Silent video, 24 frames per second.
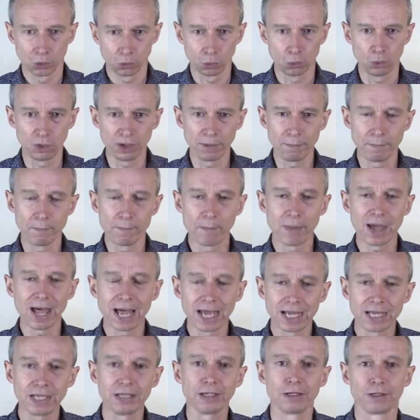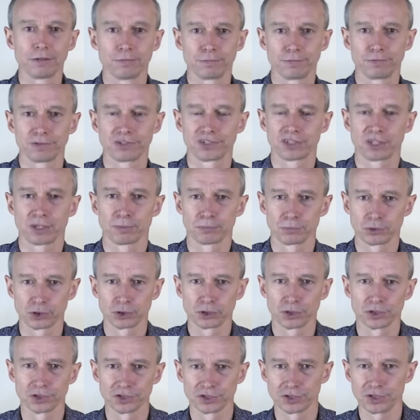we may, for some
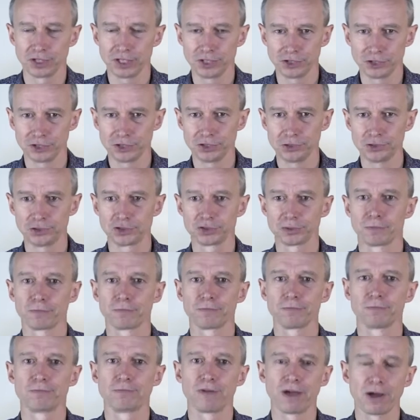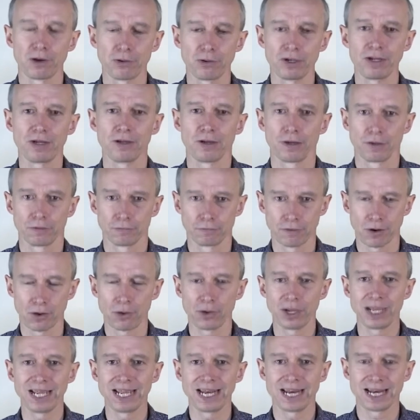shots, need to use some very,
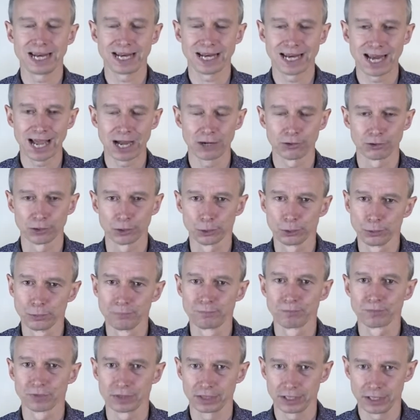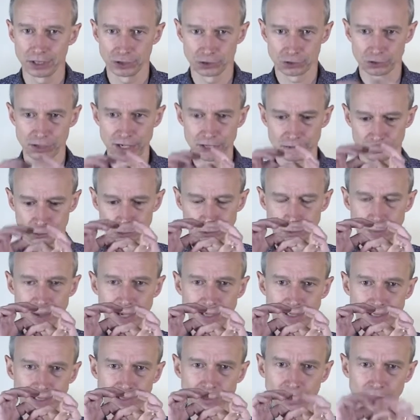very narrow interaxial. We may
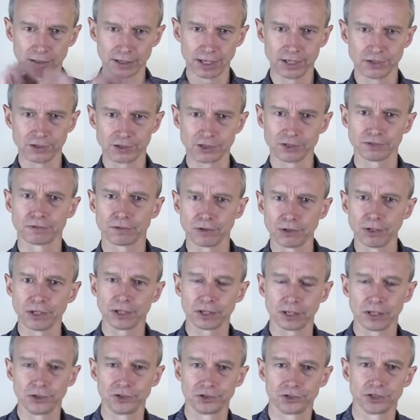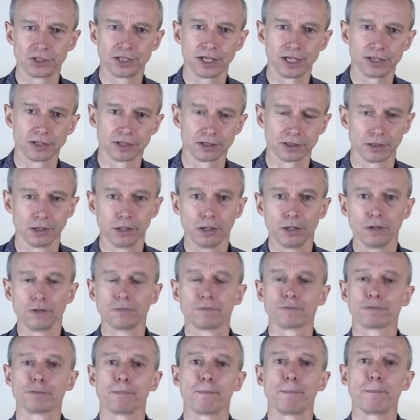need our lenses very close together.
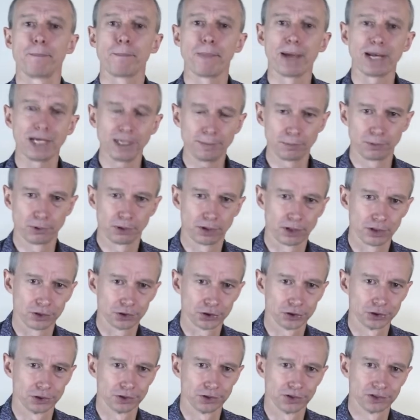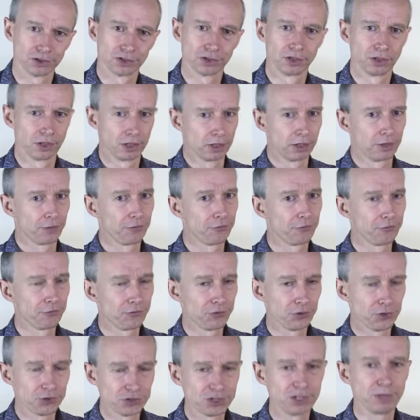For many productions,
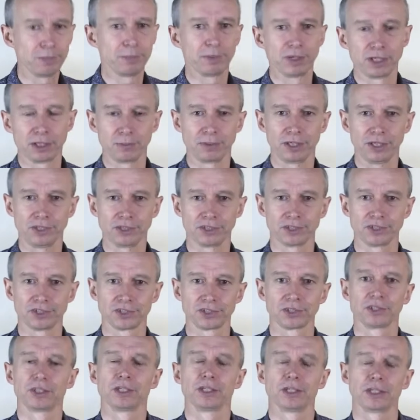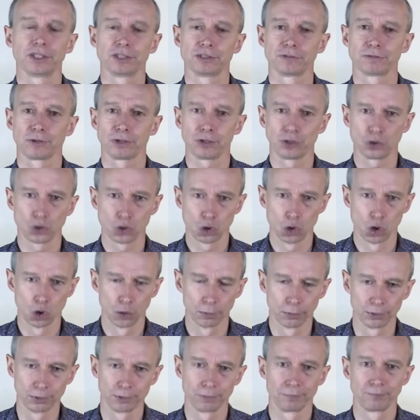30 millimeters is a very
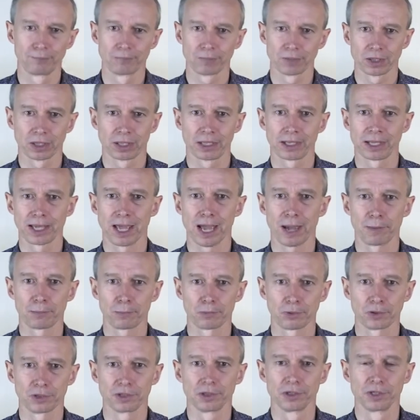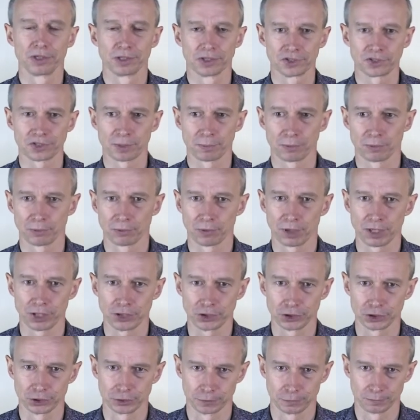common camera
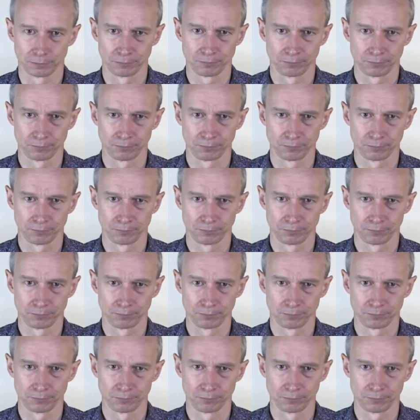separation.